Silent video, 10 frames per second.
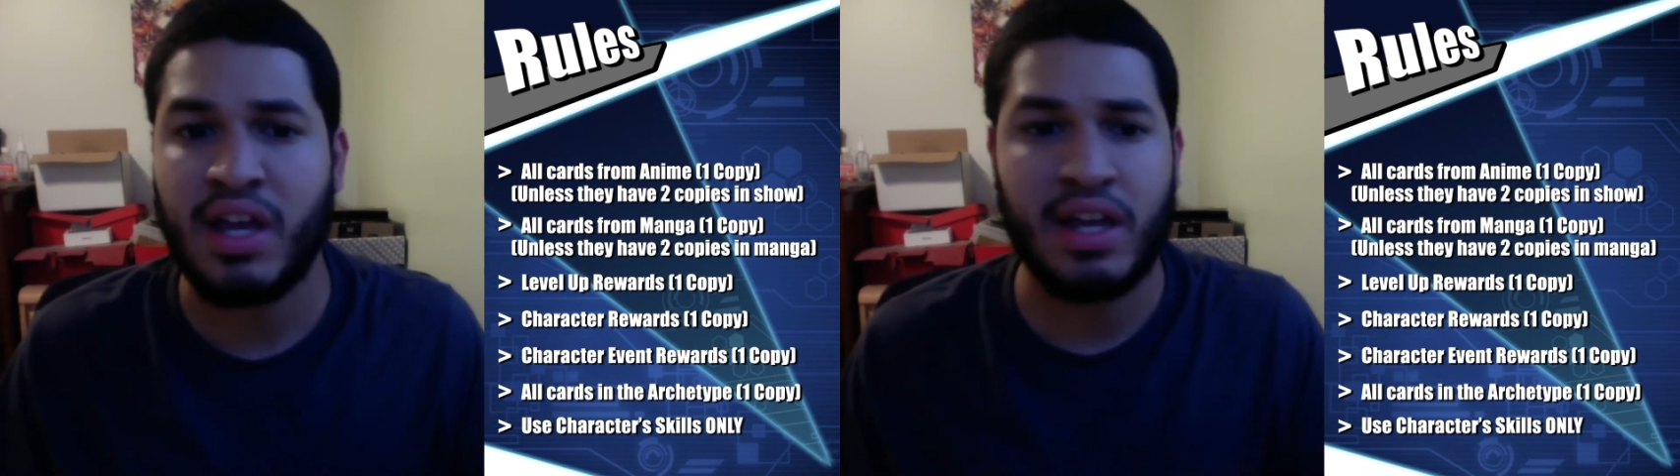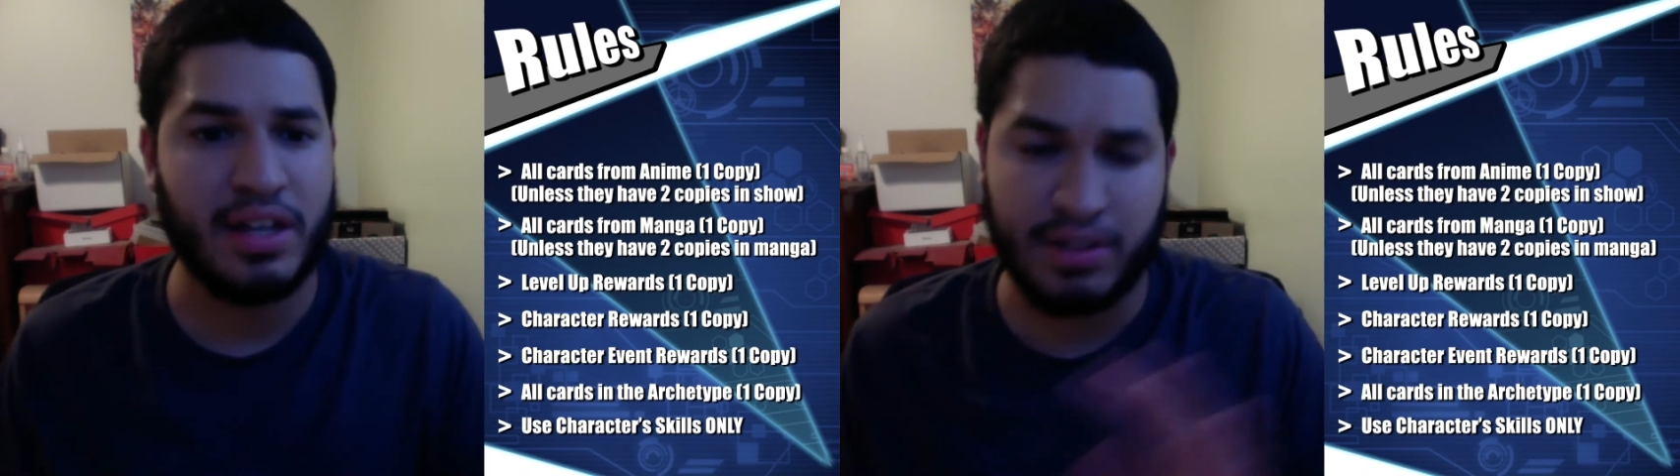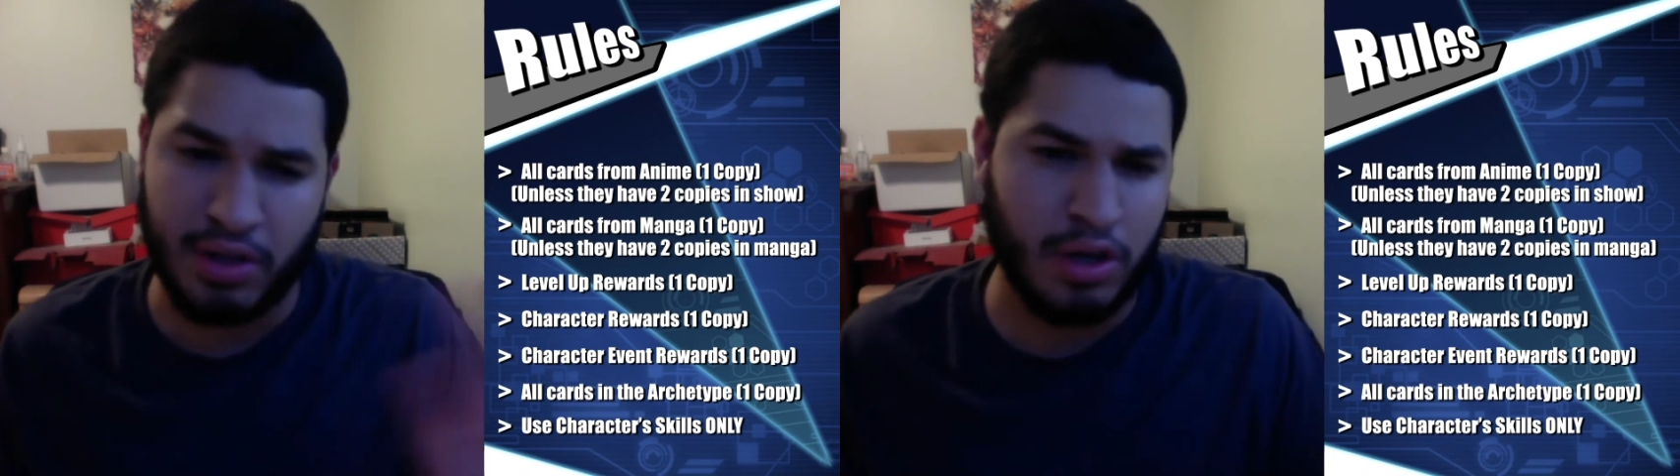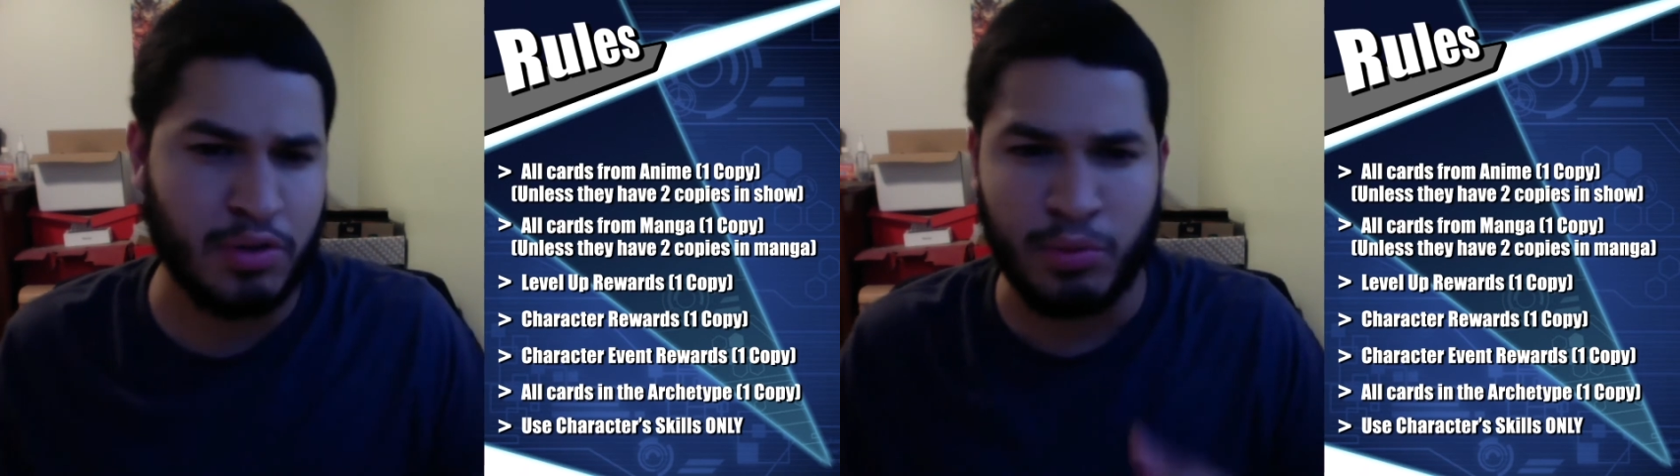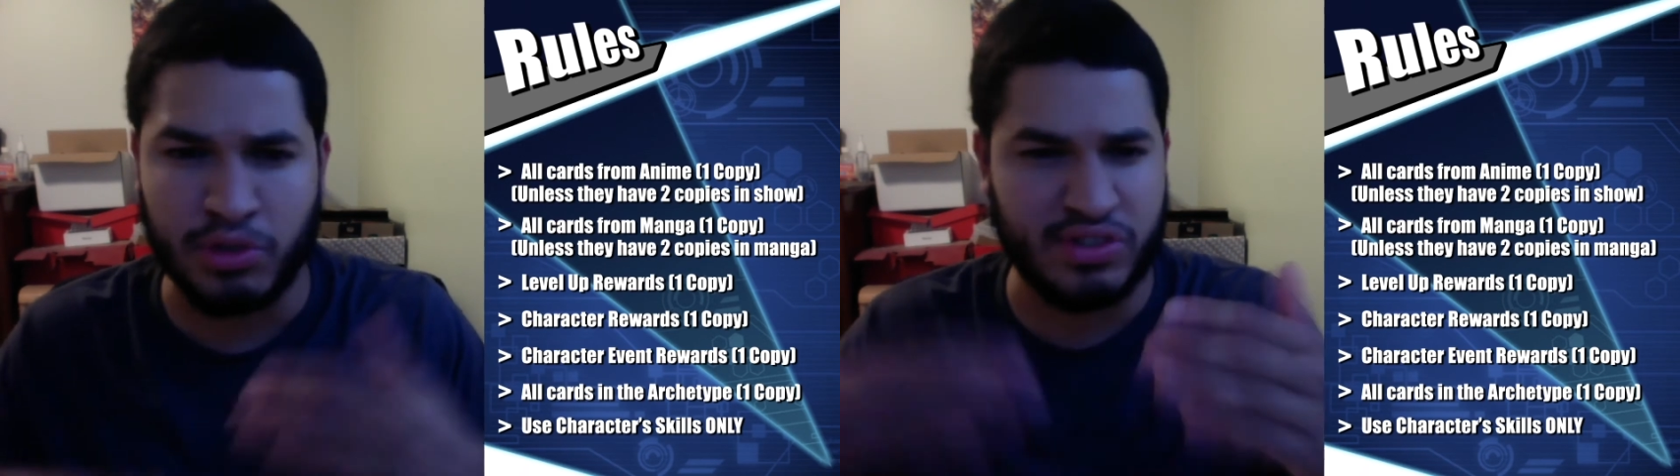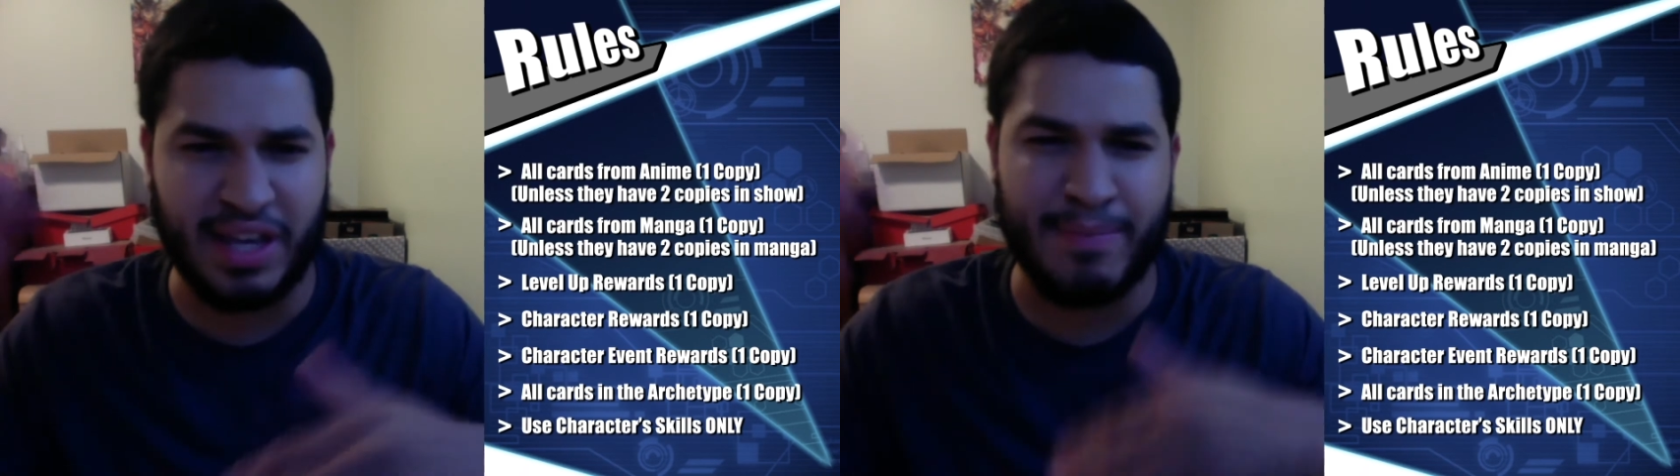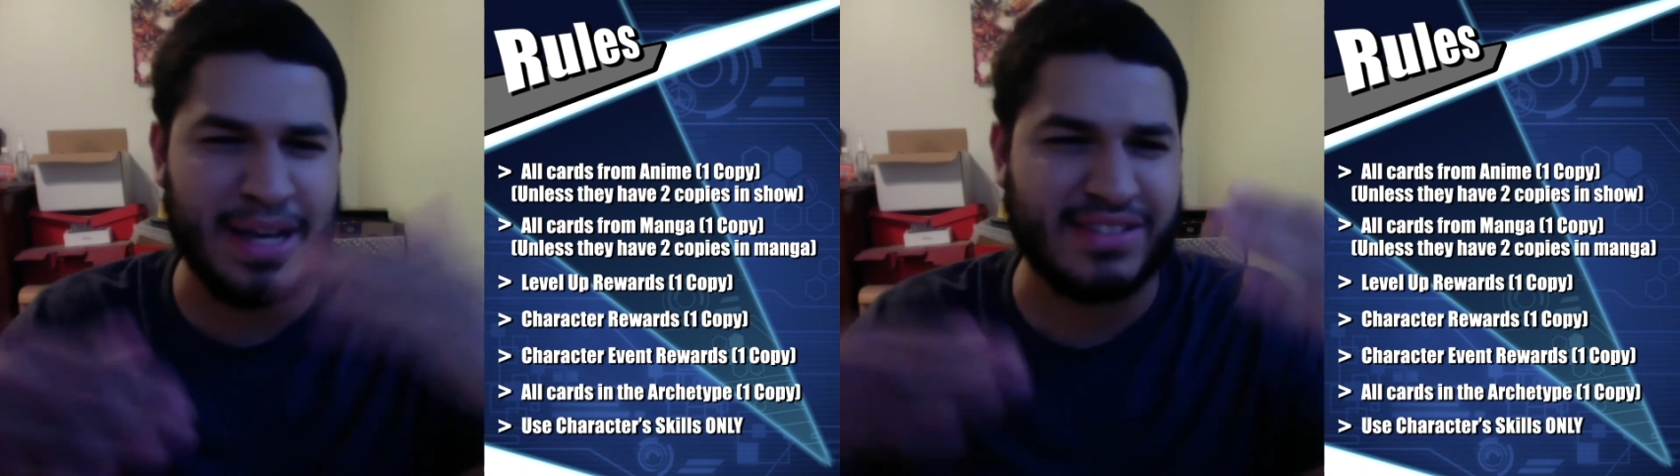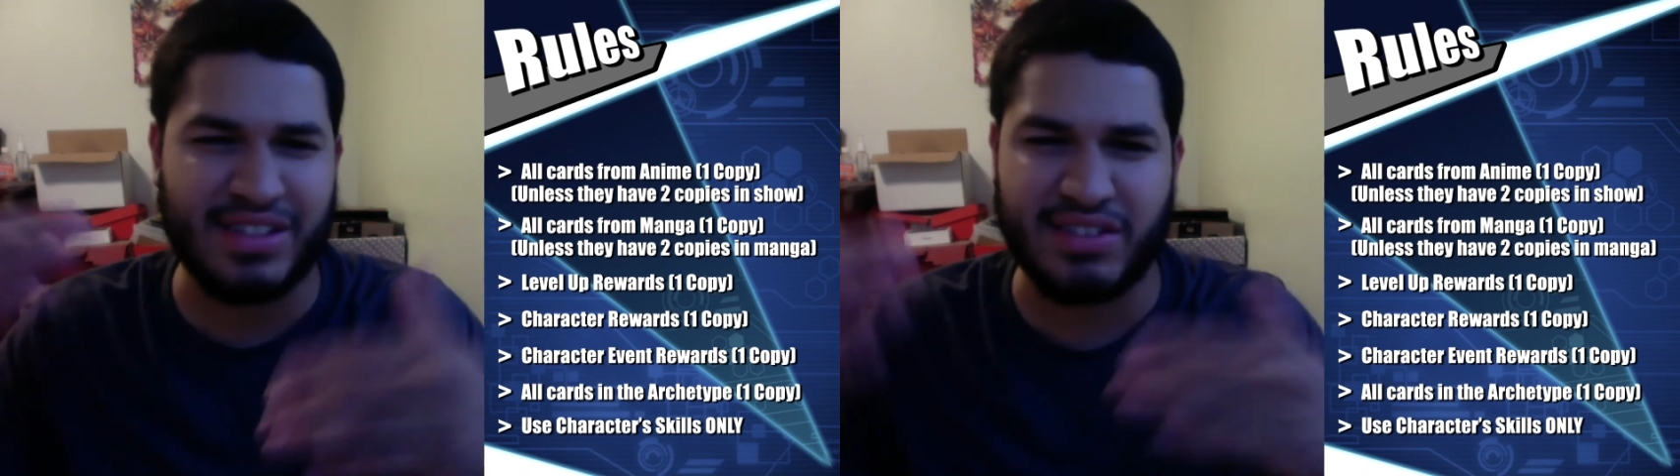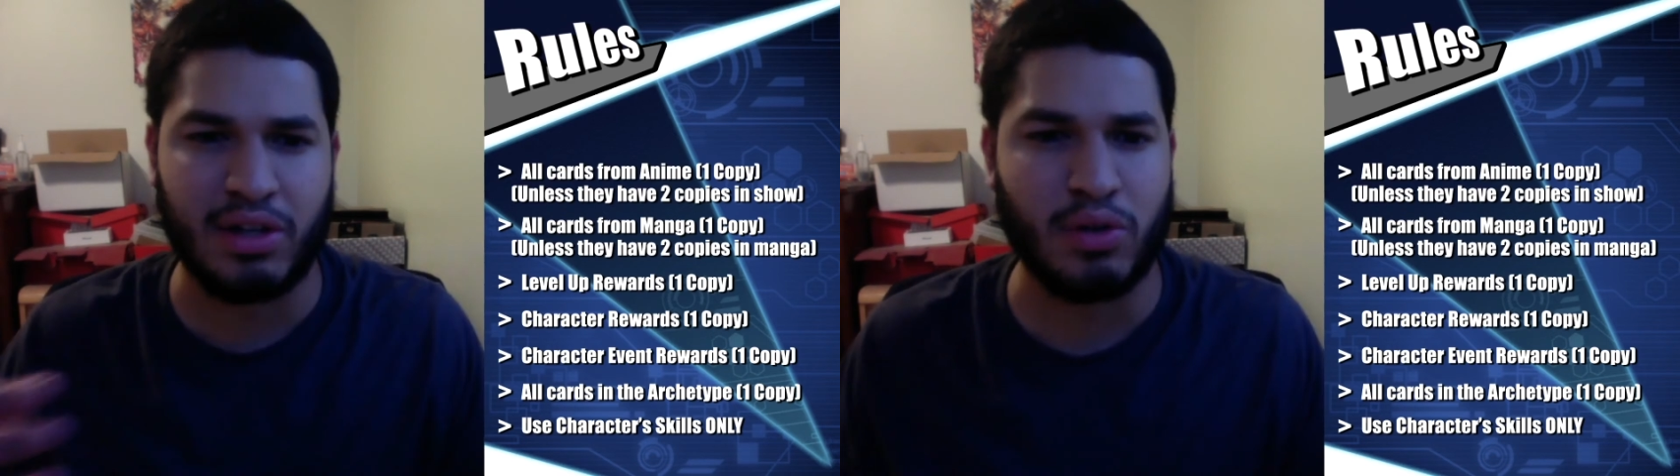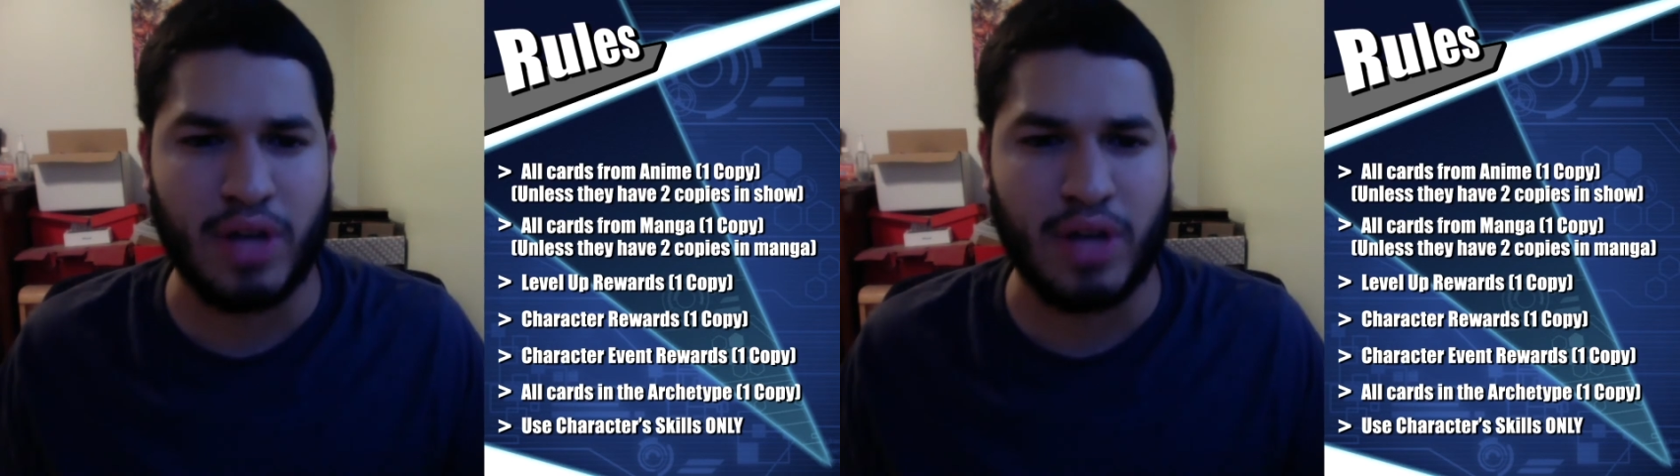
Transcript: We'll see. It makes things a little